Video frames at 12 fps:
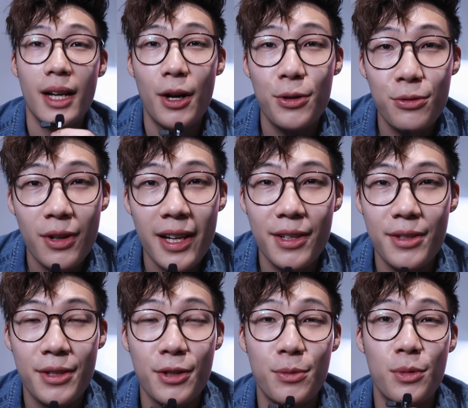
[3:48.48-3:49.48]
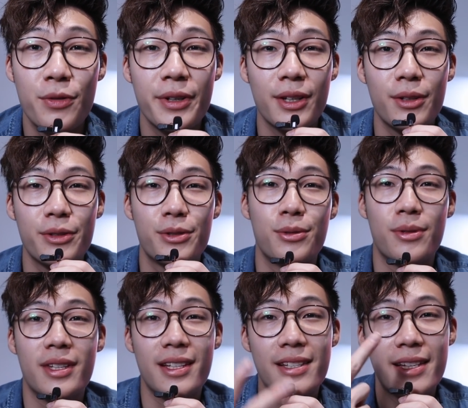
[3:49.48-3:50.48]
Alright, so moving on to
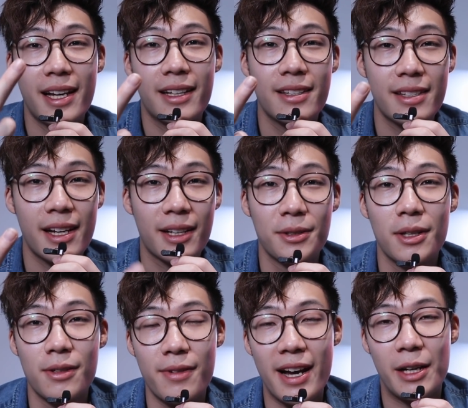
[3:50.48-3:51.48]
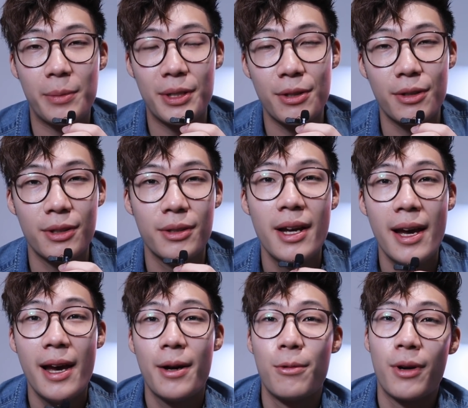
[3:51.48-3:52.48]
the second cycle of Animedoro,
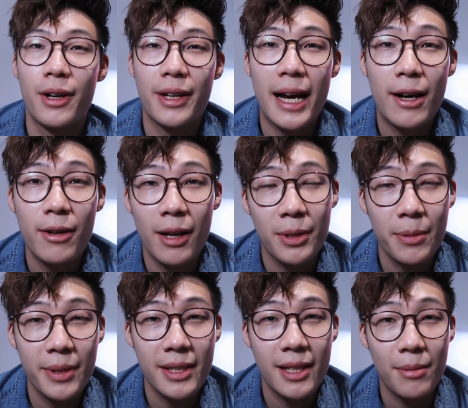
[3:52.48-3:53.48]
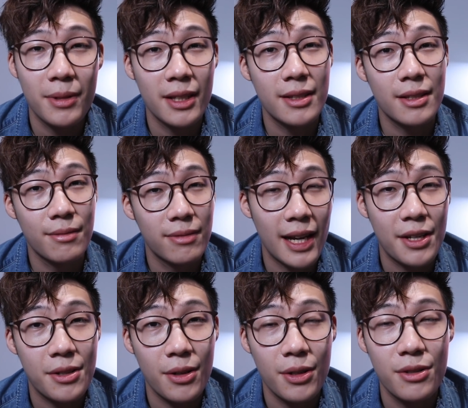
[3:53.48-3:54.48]
where now I'm going to be attempting some
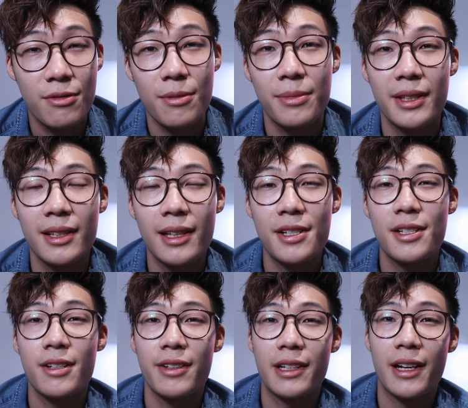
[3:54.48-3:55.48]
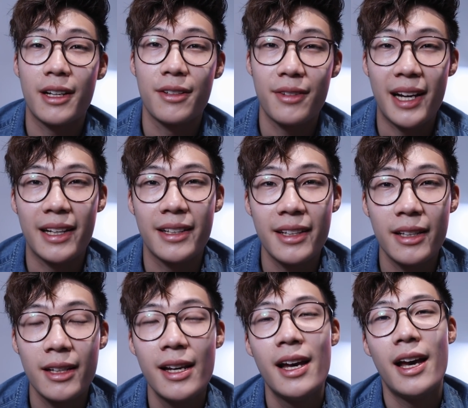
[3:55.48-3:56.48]
flashcards from the legendary deck of
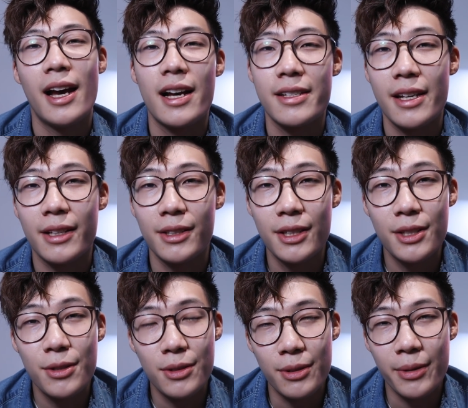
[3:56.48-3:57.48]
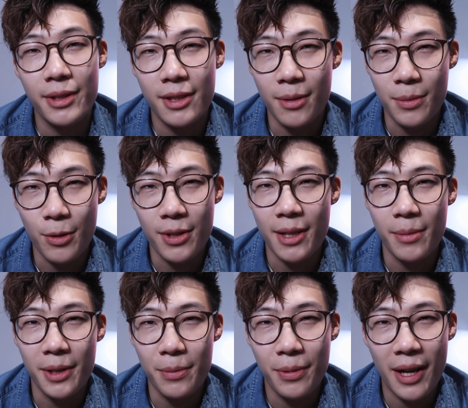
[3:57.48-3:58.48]
Anki as I continue doing some
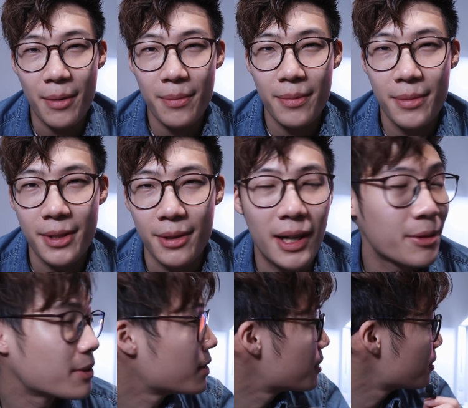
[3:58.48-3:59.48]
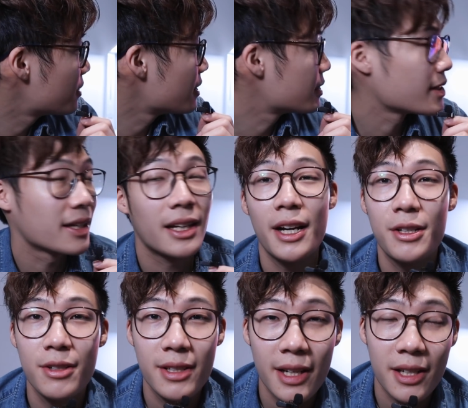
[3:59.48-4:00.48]
USMLE prep. So I want to do the
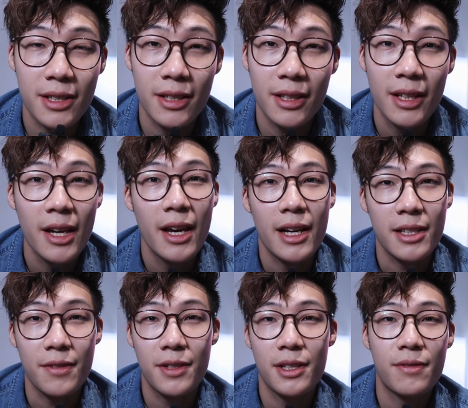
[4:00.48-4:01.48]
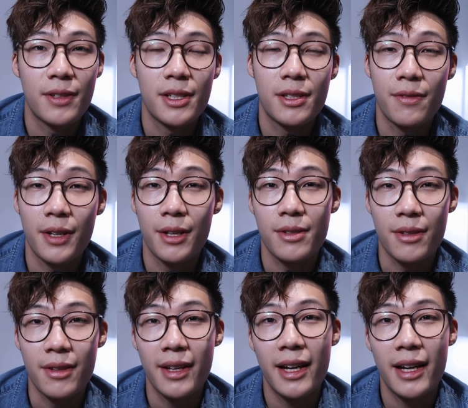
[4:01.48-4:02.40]
psychiatry section as I've just finished the videos on